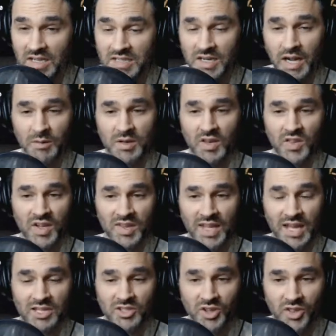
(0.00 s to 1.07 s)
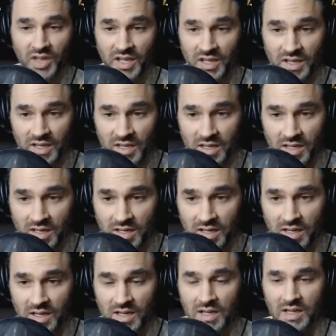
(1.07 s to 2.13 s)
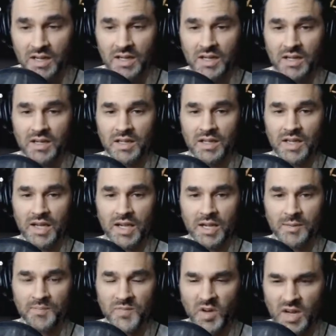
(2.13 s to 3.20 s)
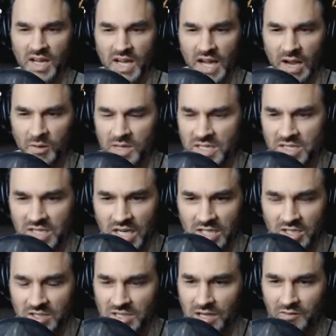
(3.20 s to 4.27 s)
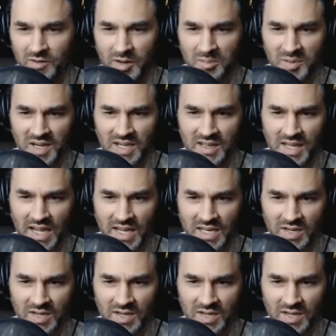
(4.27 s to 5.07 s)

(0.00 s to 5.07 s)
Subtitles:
So I wouldn't think that's the thing. Like, don't I wouldn't set yourself up like that.